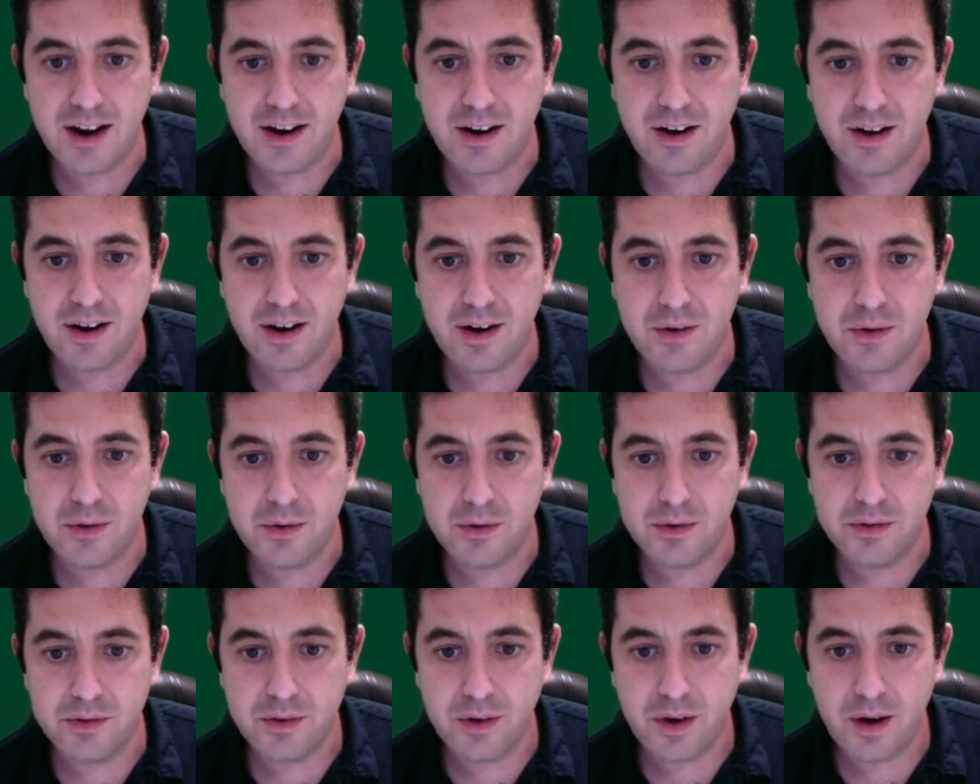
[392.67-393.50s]
All right, cool.
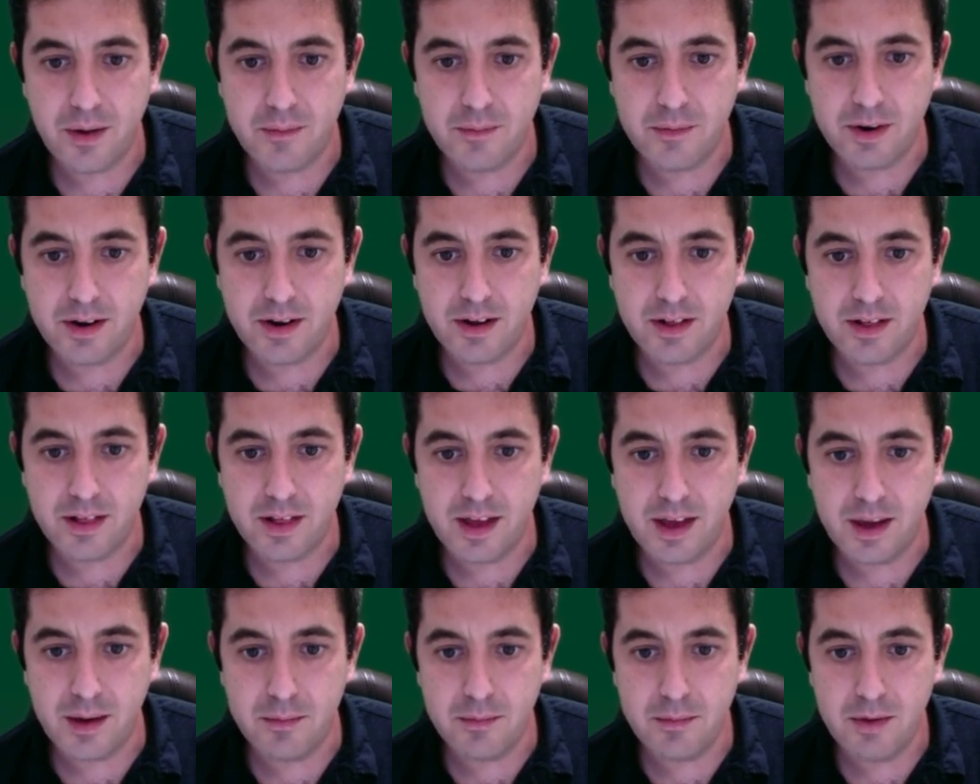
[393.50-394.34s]
So I'm going to
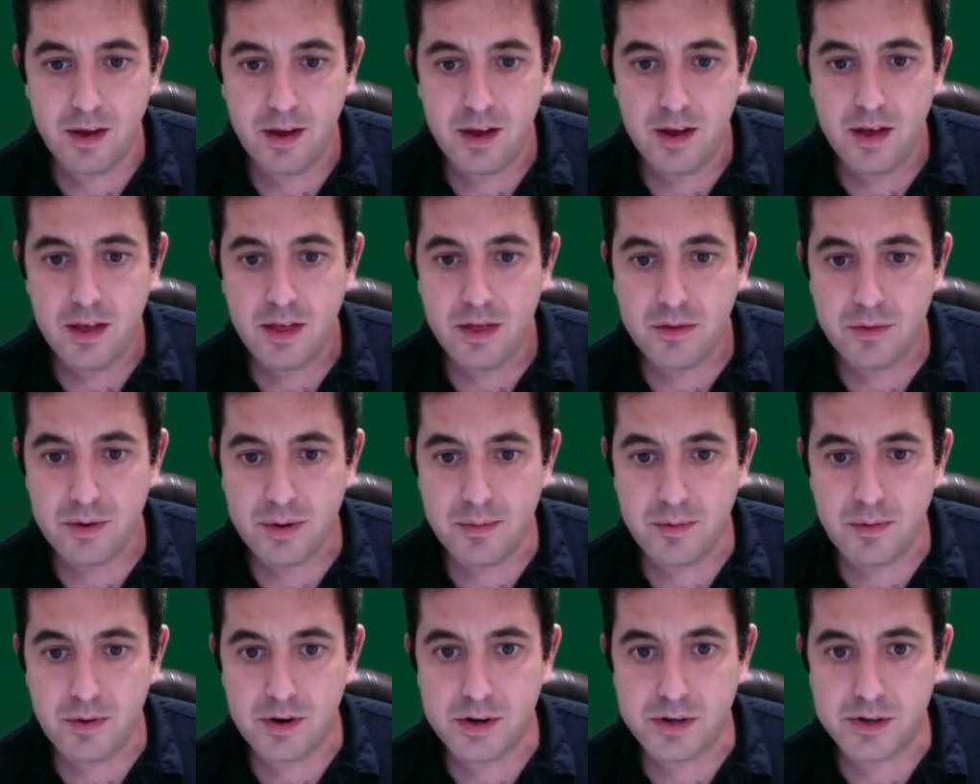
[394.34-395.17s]
claim 3
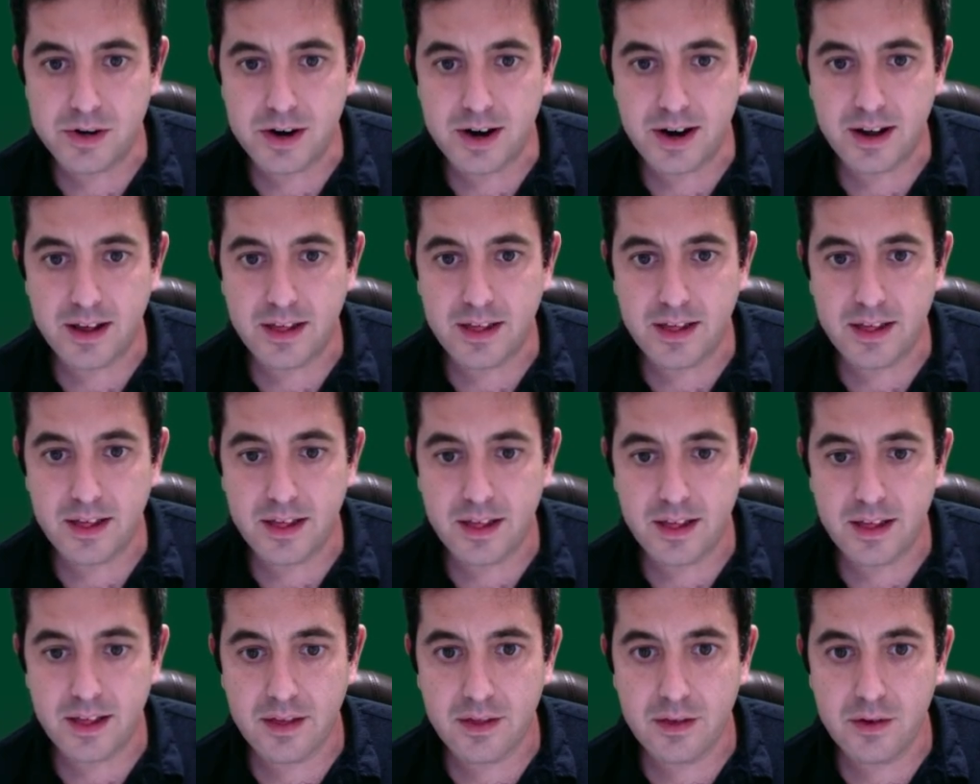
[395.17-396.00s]
more
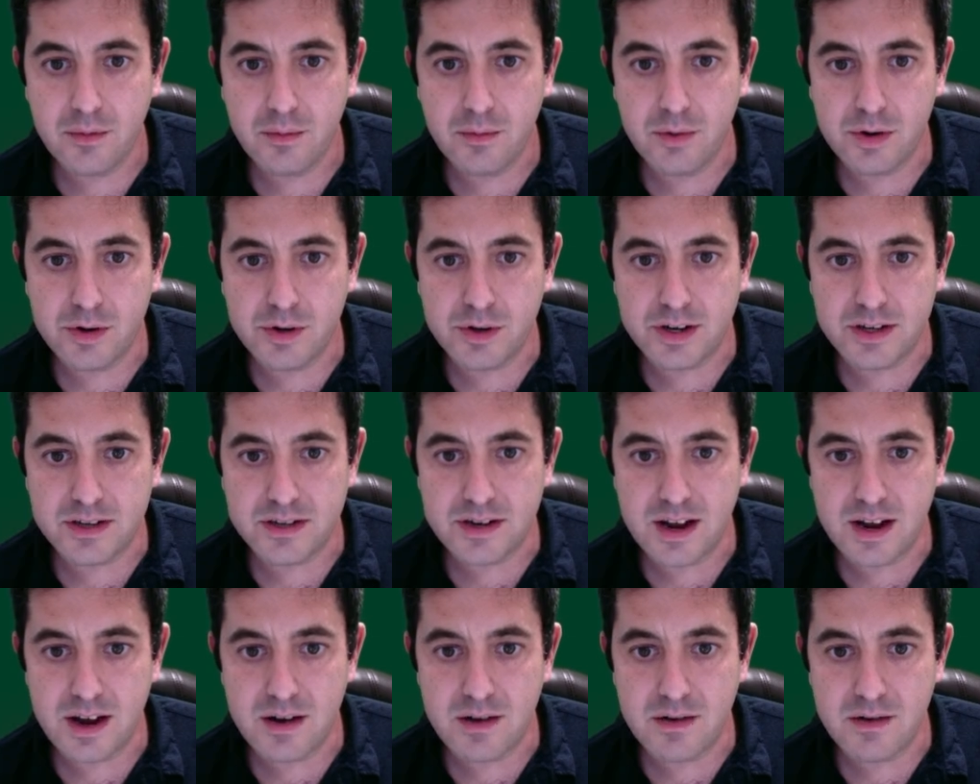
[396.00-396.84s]
tricks, 2 more tricks
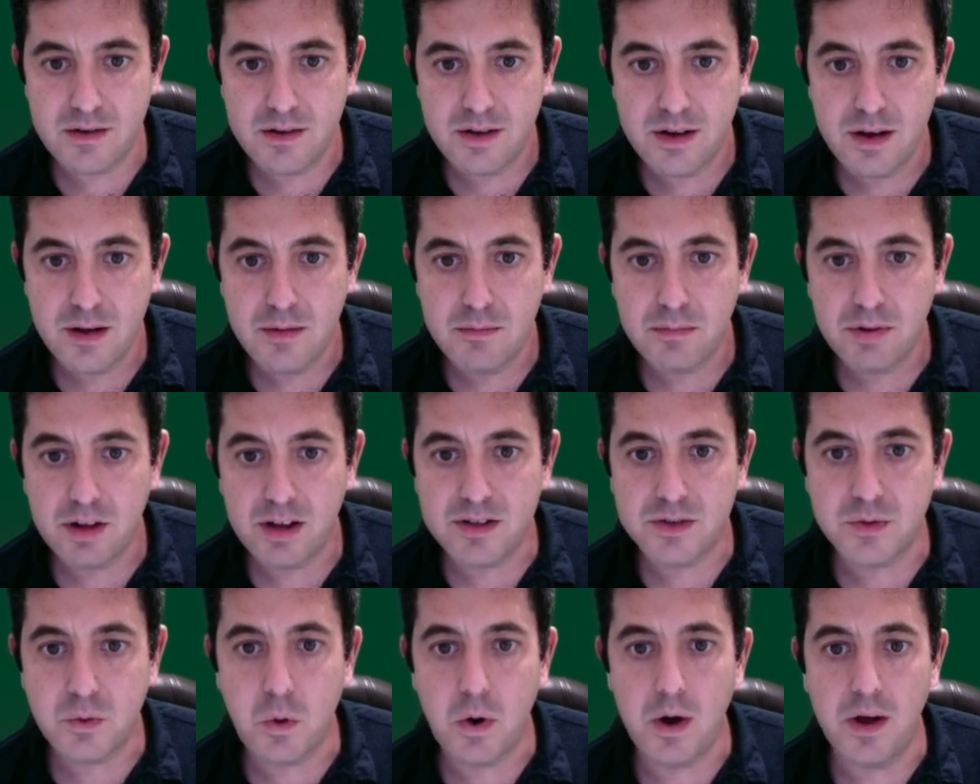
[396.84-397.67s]
now,
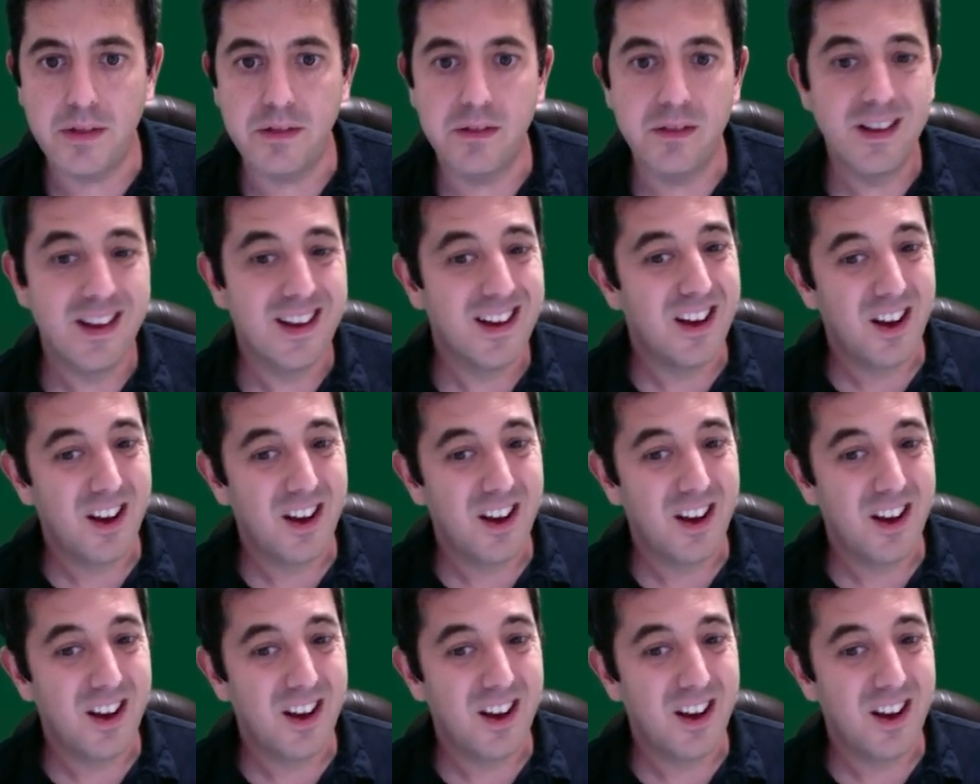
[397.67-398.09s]
plus 1.